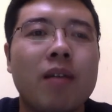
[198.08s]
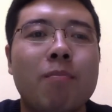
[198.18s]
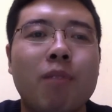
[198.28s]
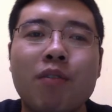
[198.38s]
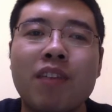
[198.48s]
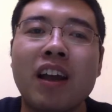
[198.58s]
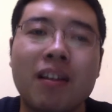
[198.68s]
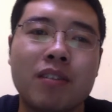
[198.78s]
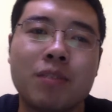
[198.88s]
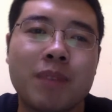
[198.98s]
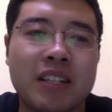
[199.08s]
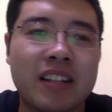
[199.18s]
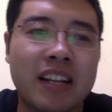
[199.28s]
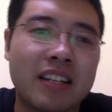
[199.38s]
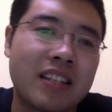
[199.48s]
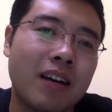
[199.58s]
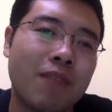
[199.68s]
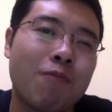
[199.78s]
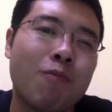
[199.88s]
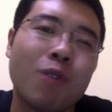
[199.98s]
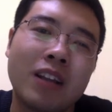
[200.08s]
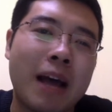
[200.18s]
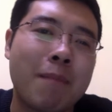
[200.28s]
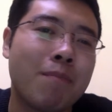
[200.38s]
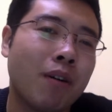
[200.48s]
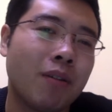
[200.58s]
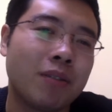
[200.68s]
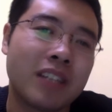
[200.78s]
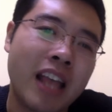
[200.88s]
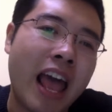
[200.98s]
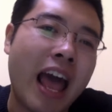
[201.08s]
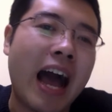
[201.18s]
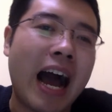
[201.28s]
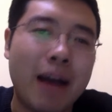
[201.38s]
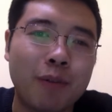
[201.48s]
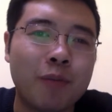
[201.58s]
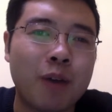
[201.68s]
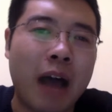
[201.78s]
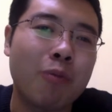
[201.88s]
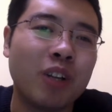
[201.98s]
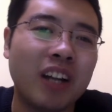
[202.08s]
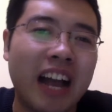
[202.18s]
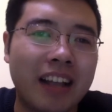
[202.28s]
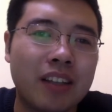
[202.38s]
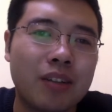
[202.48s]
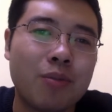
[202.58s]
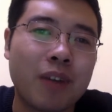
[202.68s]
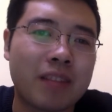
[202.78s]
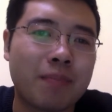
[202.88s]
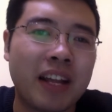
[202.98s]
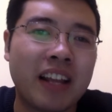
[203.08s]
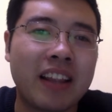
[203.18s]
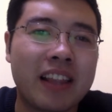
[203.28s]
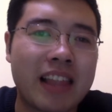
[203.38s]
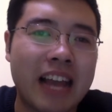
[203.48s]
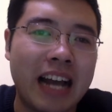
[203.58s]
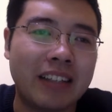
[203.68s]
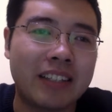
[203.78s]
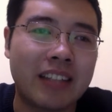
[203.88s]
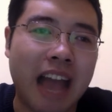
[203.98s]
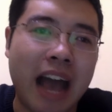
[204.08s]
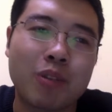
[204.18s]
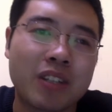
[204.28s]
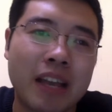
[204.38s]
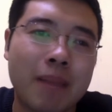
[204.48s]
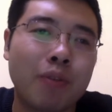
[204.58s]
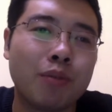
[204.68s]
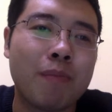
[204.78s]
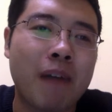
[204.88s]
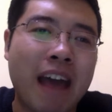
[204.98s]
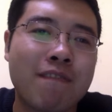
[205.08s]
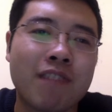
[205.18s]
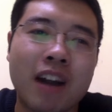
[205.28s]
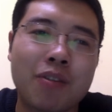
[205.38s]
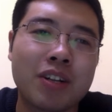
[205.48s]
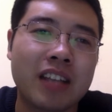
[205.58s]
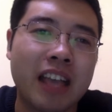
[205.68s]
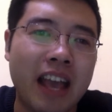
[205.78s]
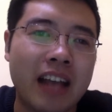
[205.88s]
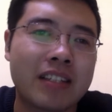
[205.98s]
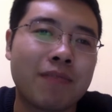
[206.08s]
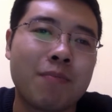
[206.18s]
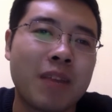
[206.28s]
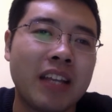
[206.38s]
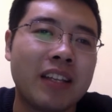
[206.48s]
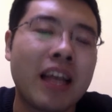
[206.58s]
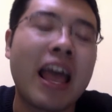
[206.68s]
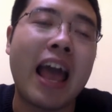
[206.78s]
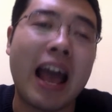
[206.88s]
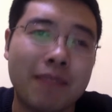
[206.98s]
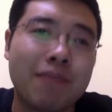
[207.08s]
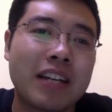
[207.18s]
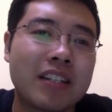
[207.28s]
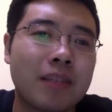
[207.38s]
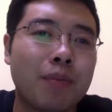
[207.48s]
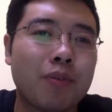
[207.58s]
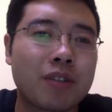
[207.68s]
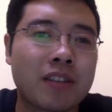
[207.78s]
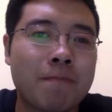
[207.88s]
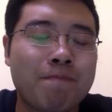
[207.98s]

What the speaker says: Moving on to the business of what I bought, I would like to explain that I was able to buy various cans of meat and vegetables.